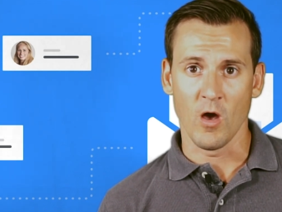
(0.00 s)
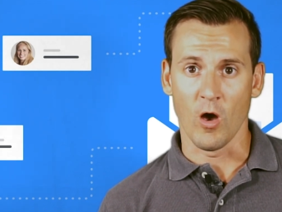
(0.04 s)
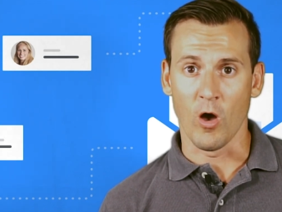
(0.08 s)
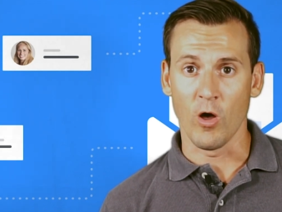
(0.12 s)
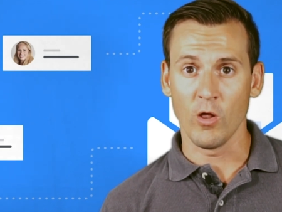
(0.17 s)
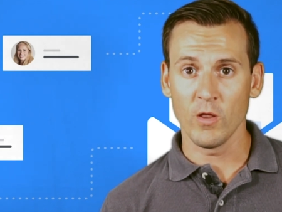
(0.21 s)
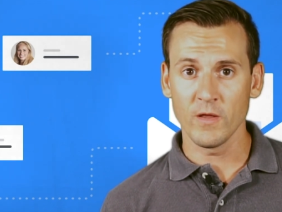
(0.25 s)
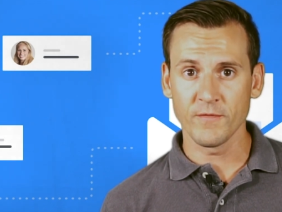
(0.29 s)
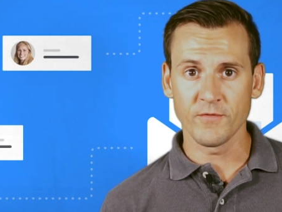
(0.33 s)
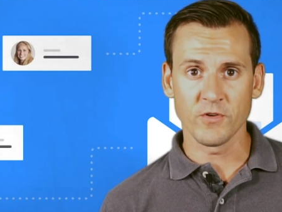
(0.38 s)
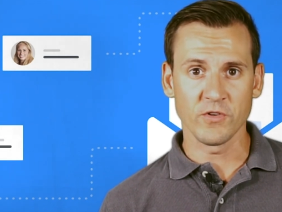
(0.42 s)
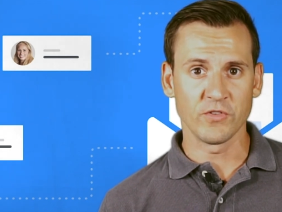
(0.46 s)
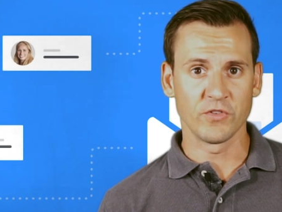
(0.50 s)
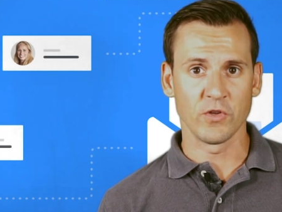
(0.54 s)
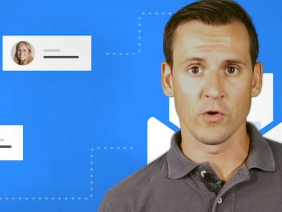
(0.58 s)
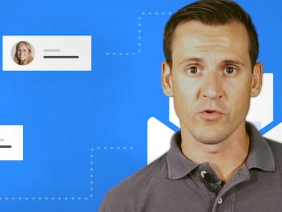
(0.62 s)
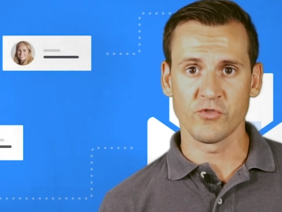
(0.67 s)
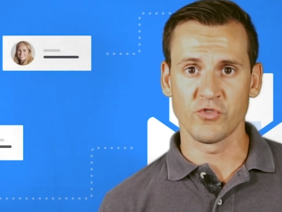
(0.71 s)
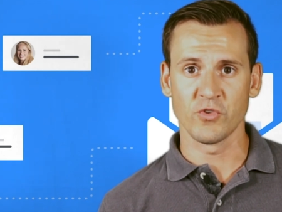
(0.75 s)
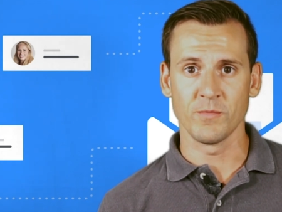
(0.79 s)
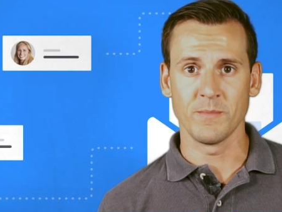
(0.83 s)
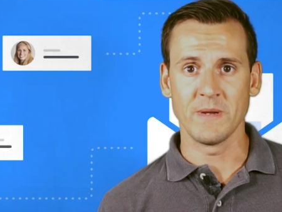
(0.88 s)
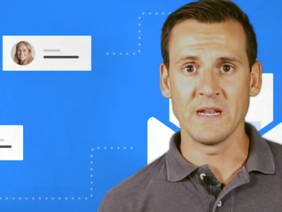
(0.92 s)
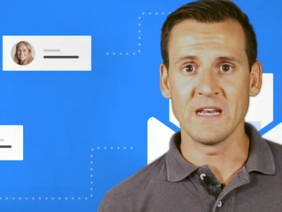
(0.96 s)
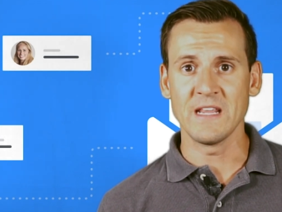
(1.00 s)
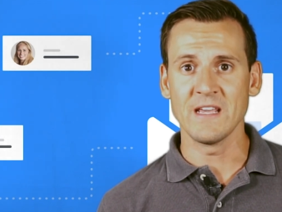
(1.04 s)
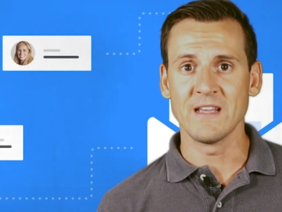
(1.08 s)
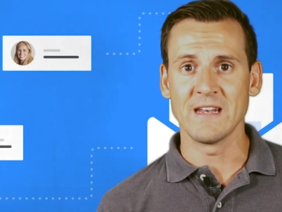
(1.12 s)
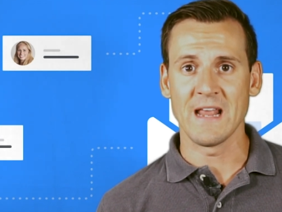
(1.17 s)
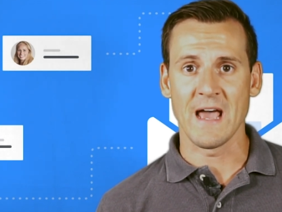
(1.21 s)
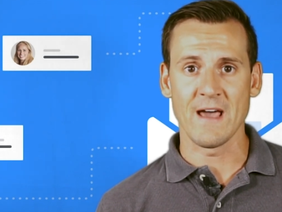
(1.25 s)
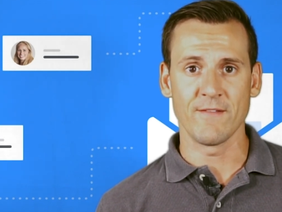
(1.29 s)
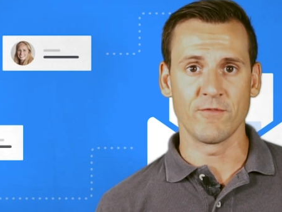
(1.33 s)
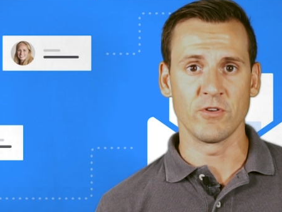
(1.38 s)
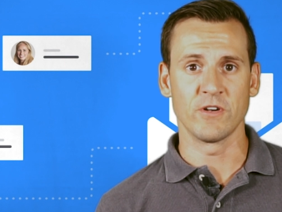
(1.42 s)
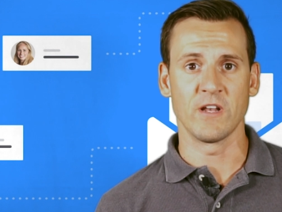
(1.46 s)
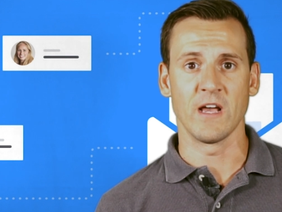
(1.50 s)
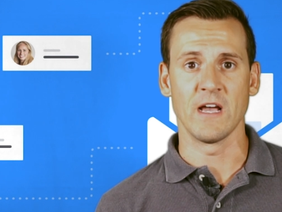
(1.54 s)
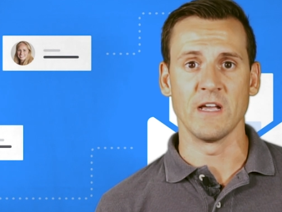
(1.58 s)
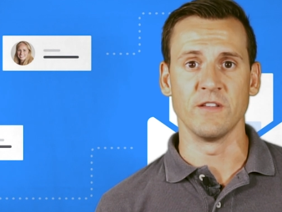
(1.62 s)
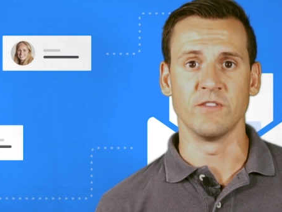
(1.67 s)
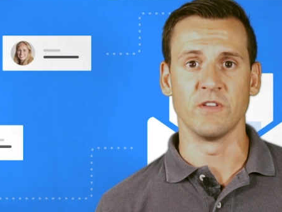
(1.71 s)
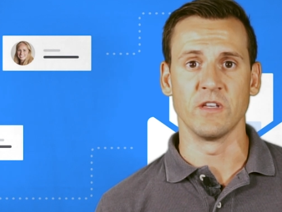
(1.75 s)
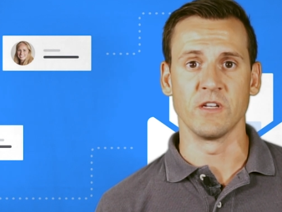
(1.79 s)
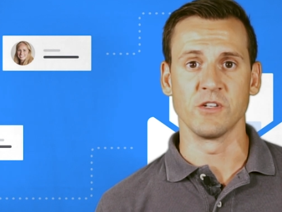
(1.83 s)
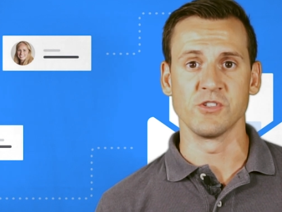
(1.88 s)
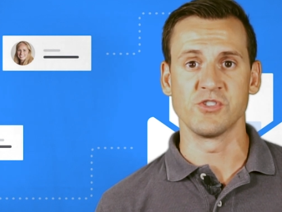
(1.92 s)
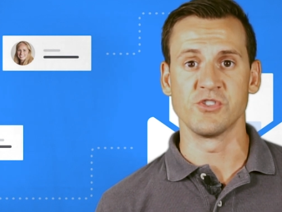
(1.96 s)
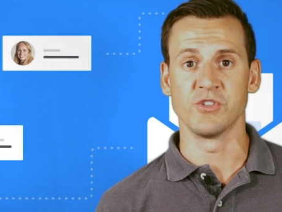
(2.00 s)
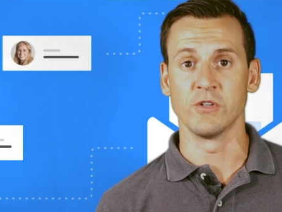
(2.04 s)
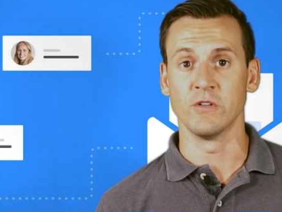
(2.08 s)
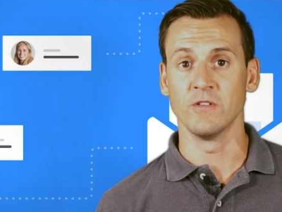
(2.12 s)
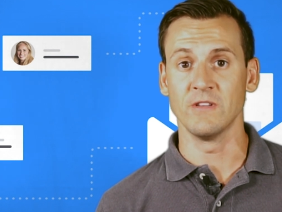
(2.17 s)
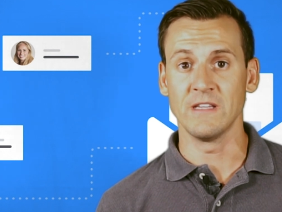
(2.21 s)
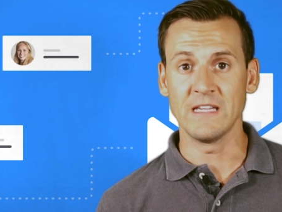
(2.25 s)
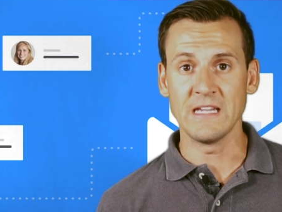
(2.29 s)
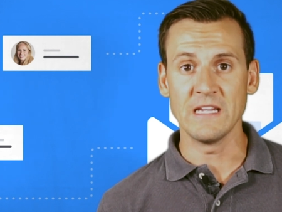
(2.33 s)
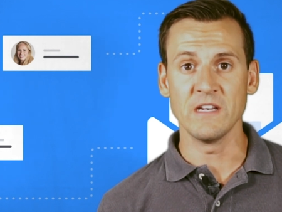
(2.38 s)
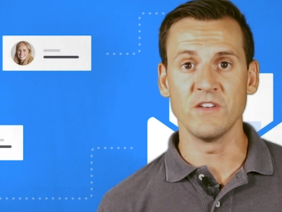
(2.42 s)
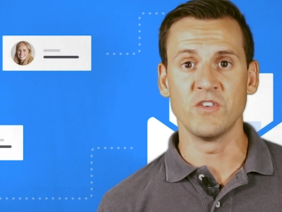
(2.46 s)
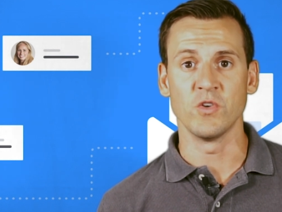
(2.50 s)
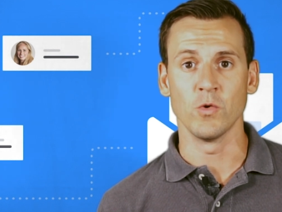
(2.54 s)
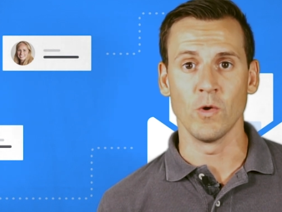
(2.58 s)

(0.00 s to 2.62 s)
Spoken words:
All of your social media and advertising should lead